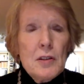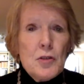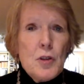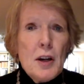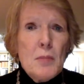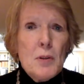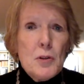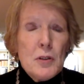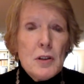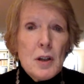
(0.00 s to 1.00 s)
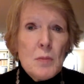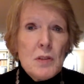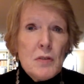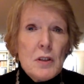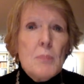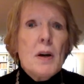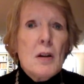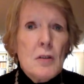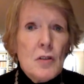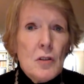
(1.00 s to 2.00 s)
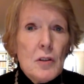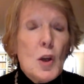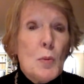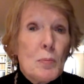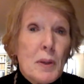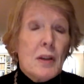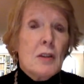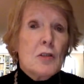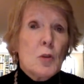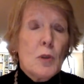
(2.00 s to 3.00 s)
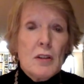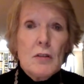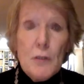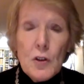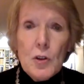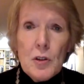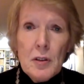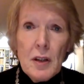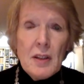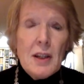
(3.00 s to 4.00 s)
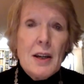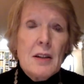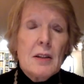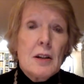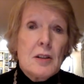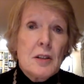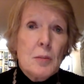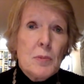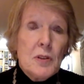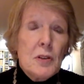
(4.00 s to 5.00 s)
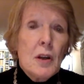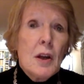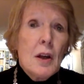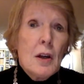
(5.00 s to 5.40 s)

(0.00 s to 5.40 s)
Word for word: a strain both in terms of the demands on the human beings who went and fought and, and died in large numbers,